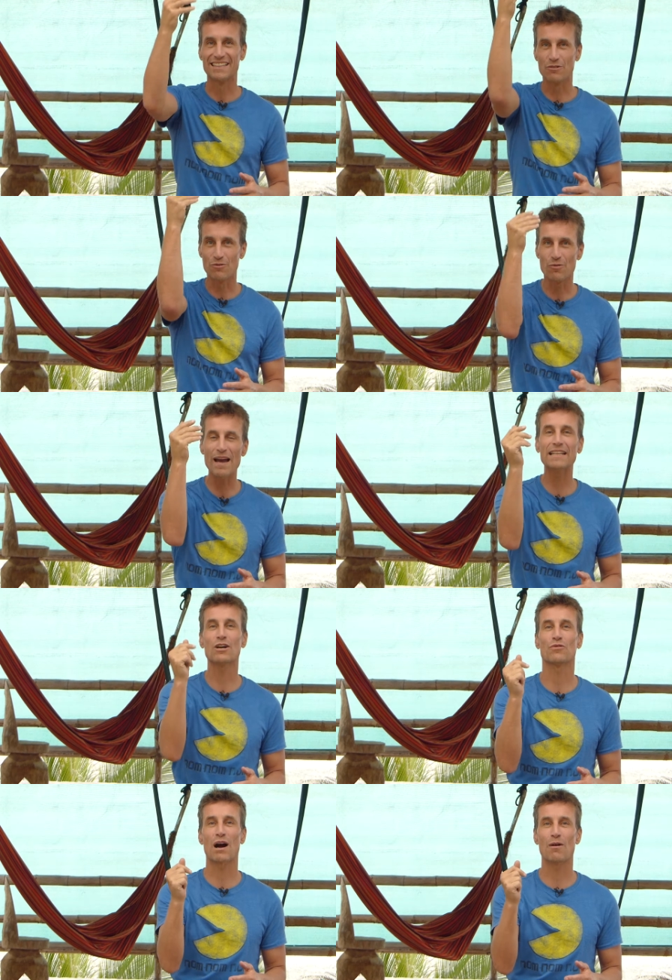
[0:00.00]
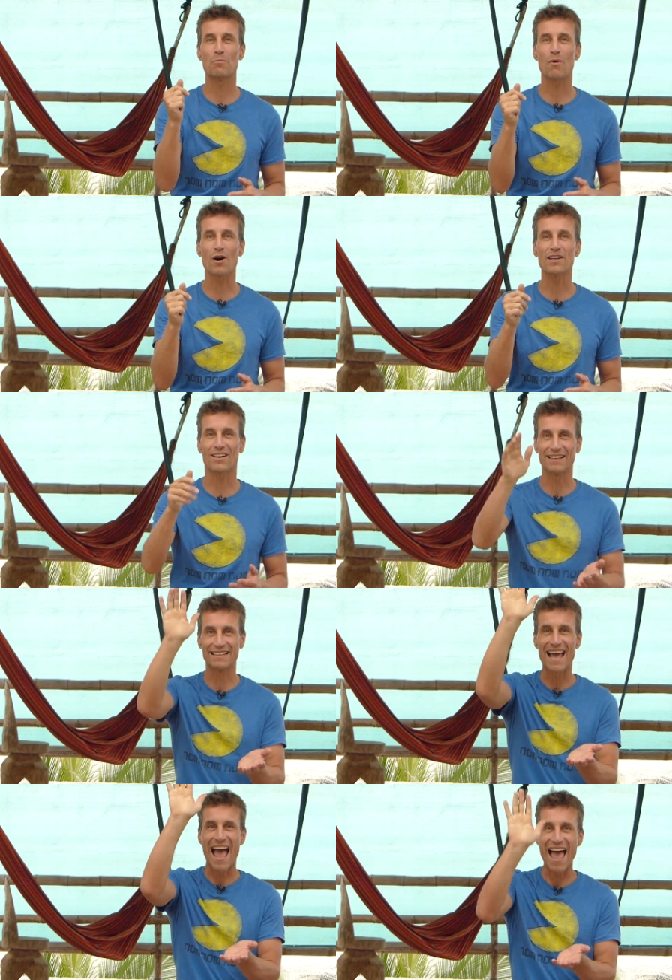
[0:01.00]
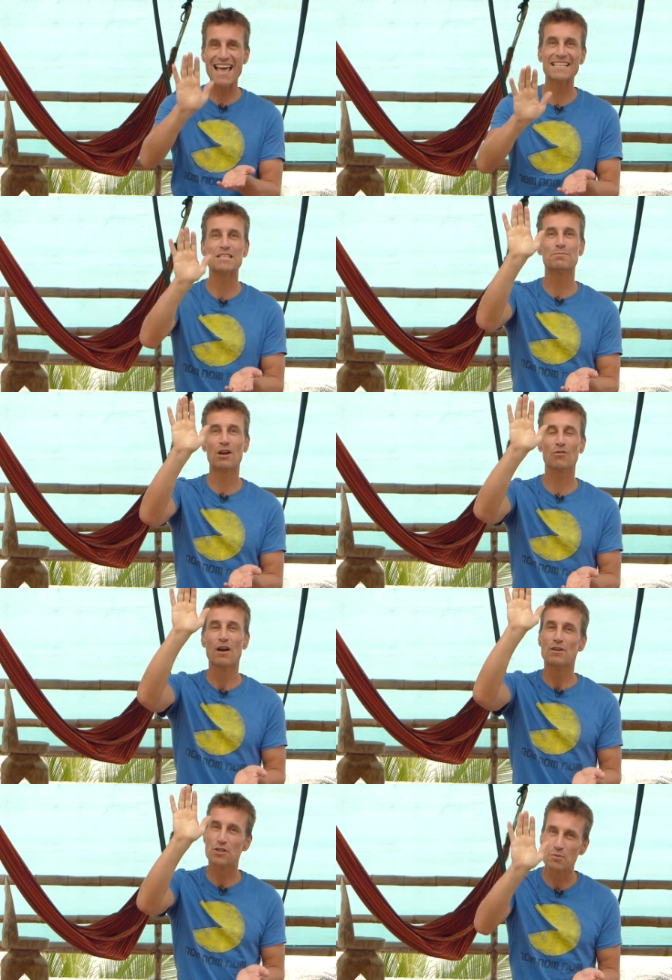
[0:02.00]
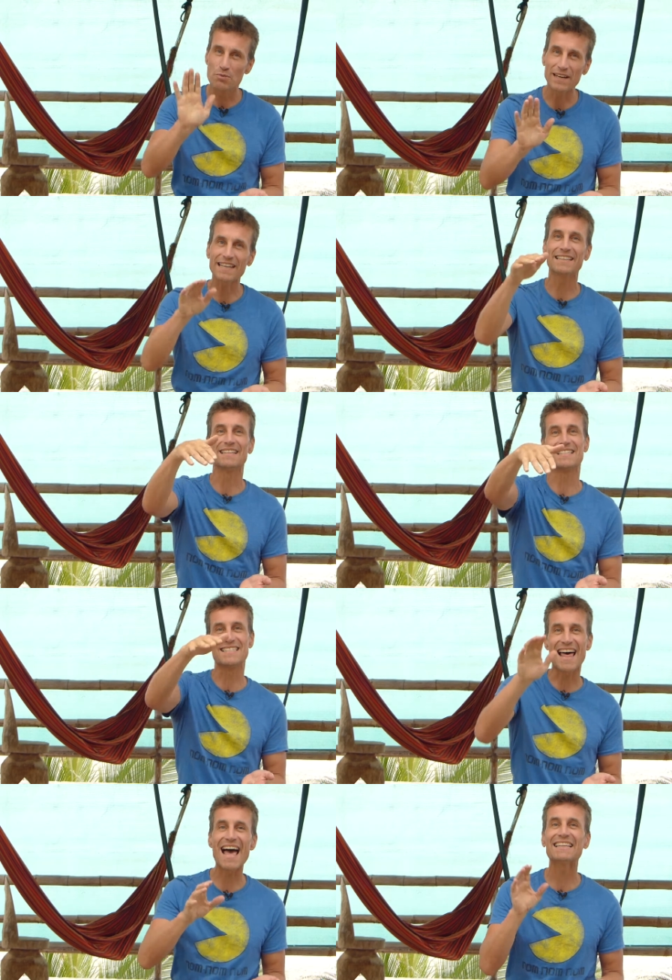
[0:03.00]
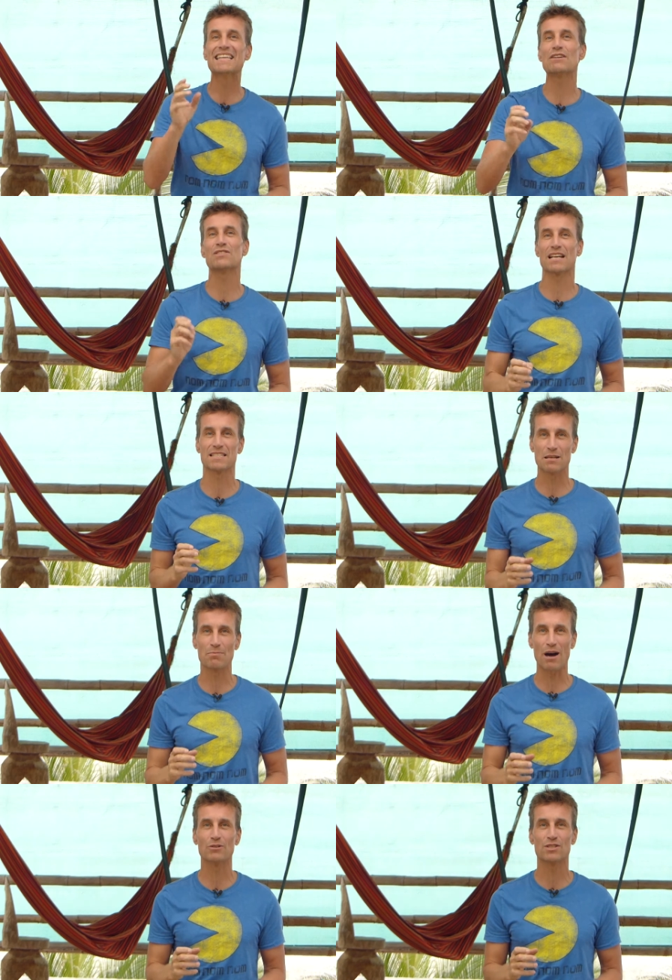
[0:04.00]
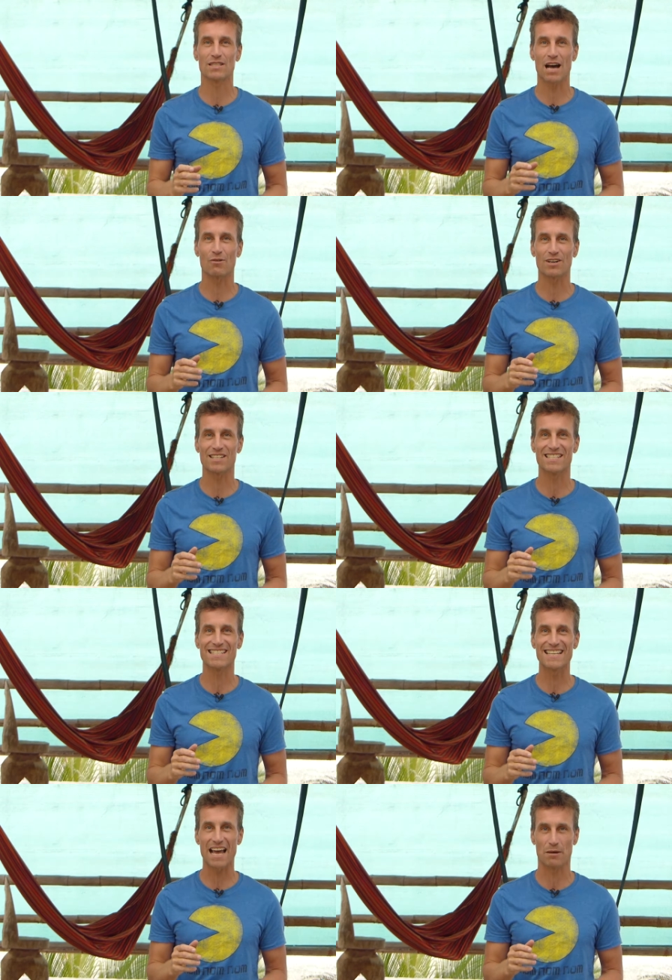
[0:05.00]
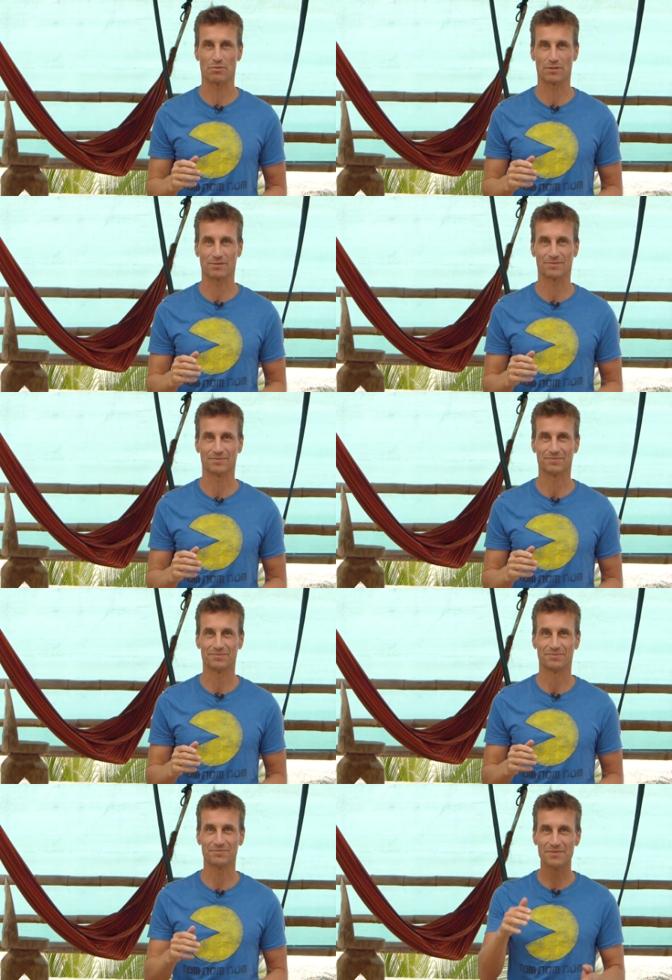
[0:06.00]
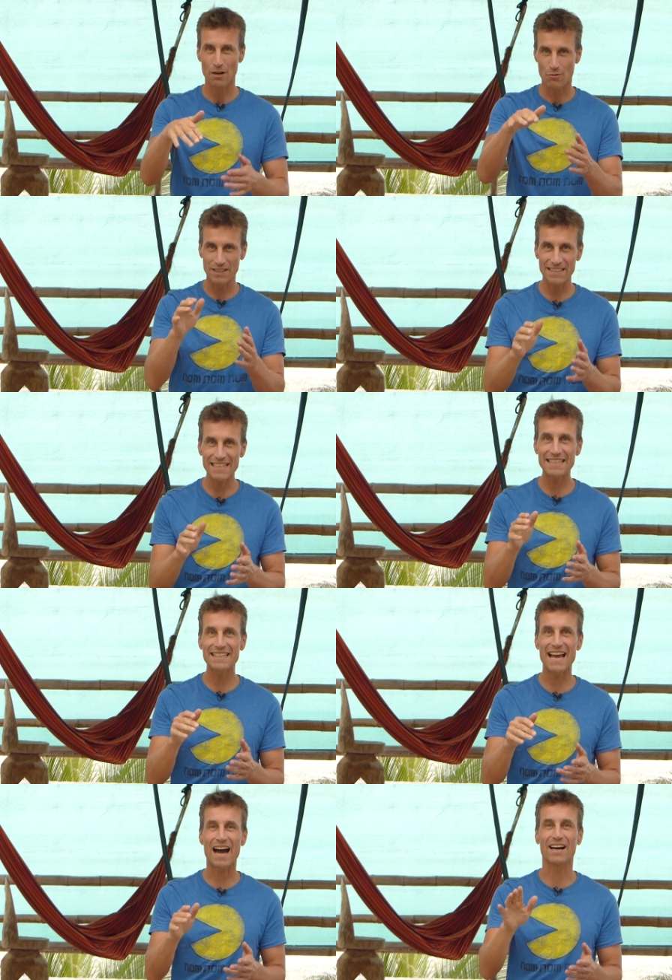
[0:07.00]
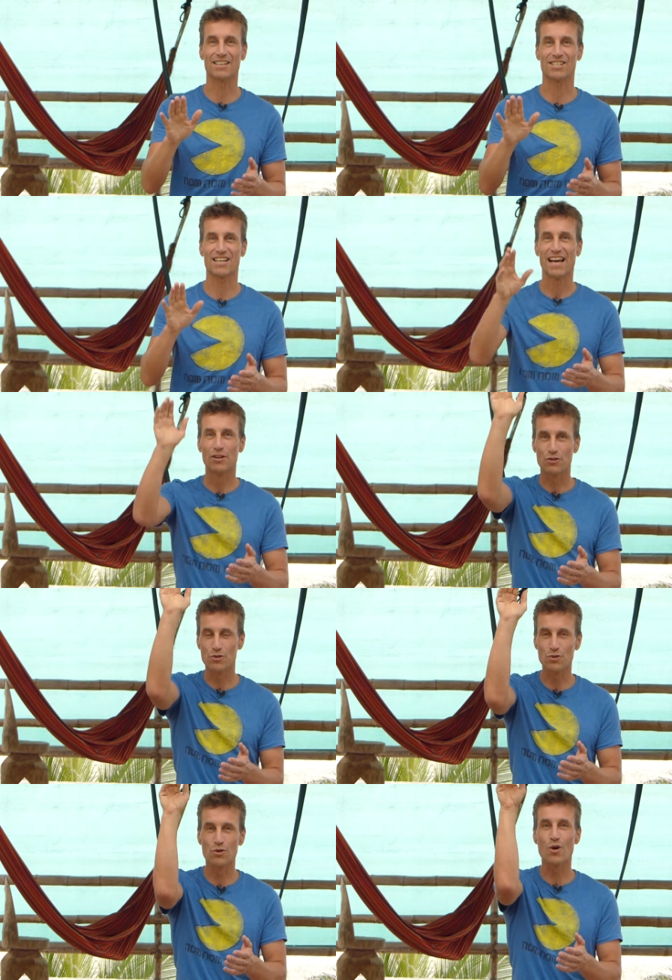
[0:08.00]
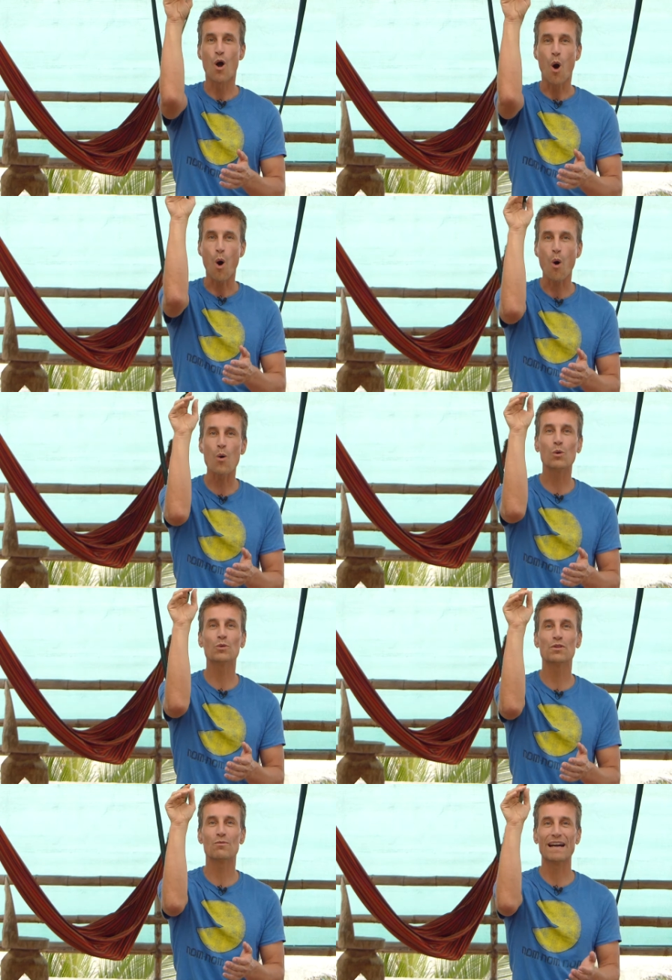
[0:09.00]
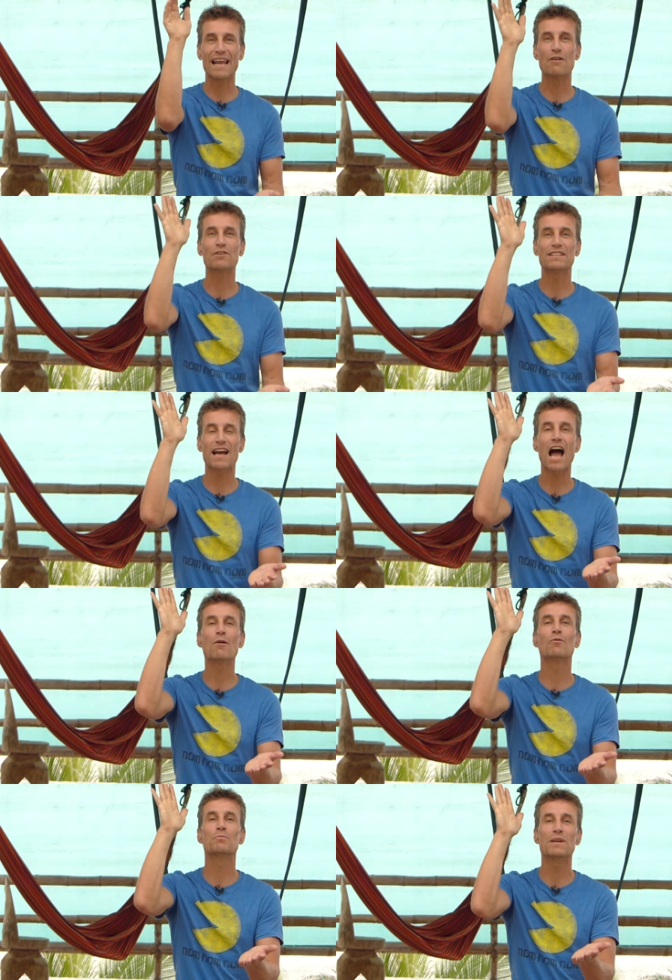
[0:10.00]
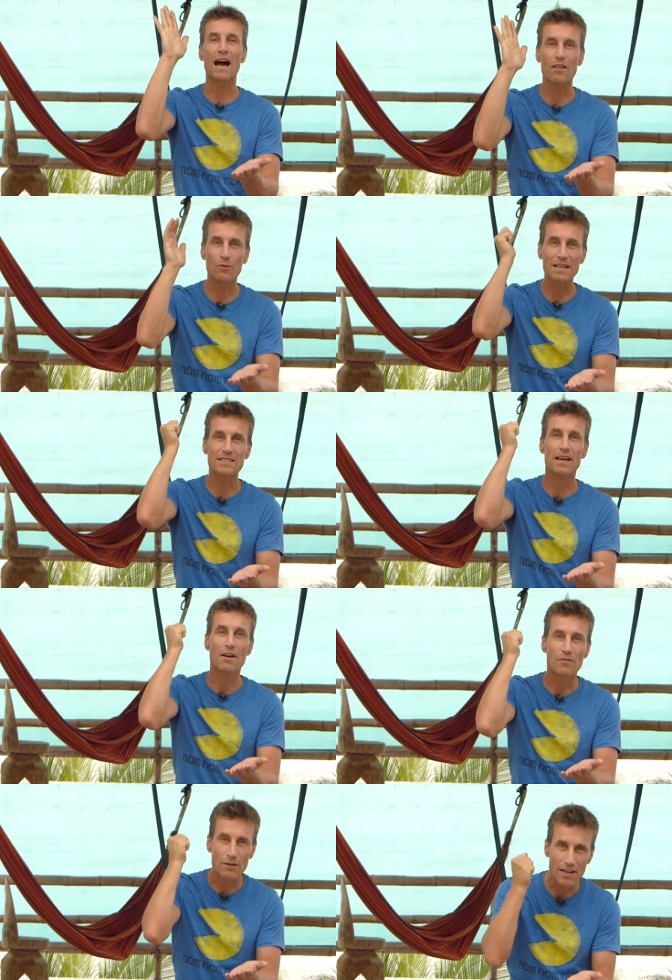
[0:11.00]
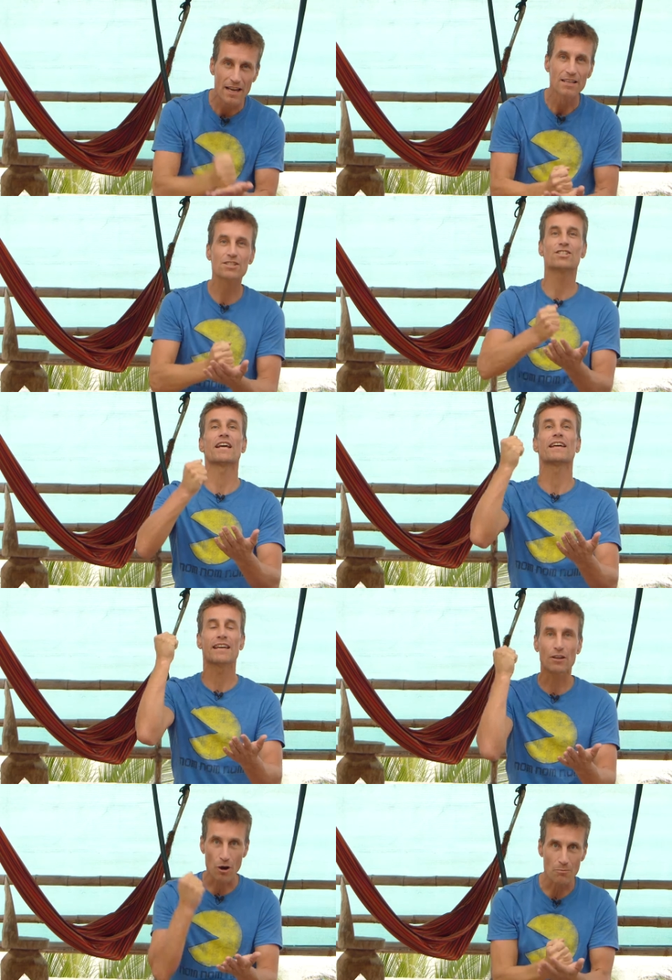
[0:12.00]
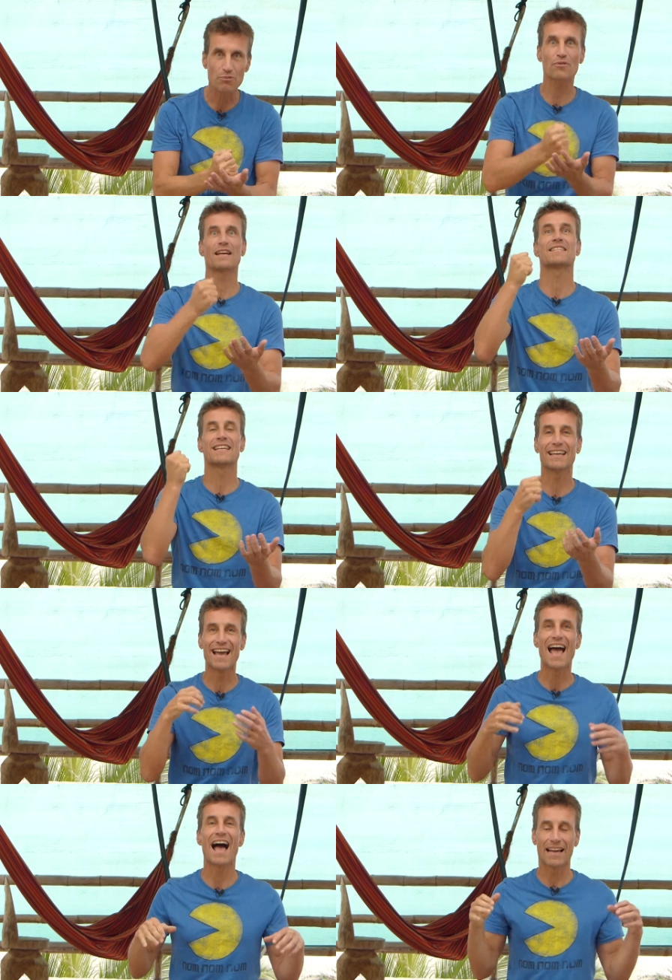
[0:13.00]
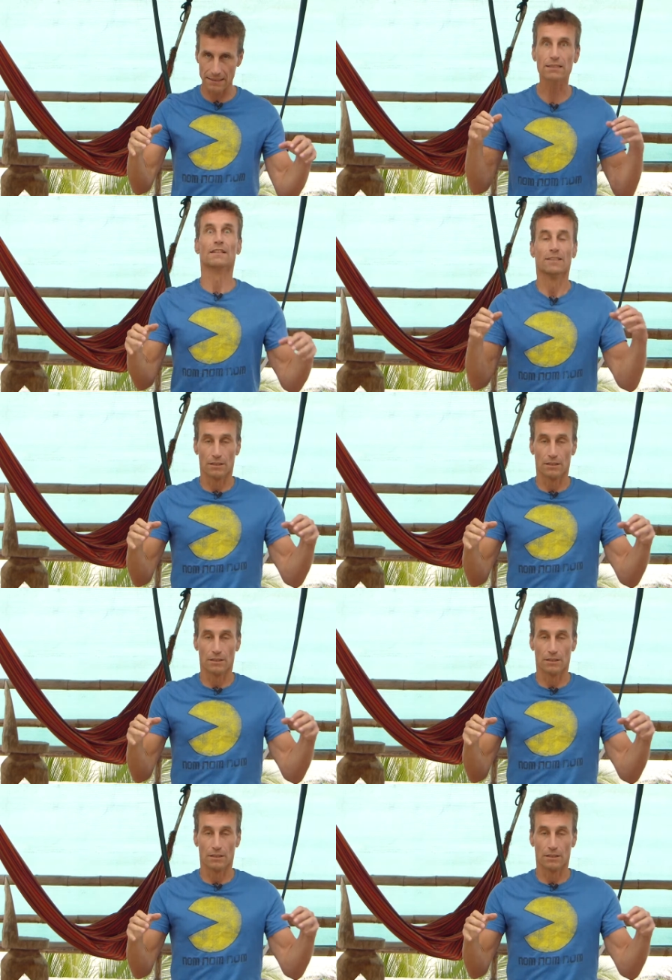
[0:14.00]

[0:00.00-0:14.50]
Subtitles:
the weight of our body on it as a bit of springiness. That gives us the bounce in our step. We need the arch to hold the weight. Every time would be otherwise a very shaking, compressing, and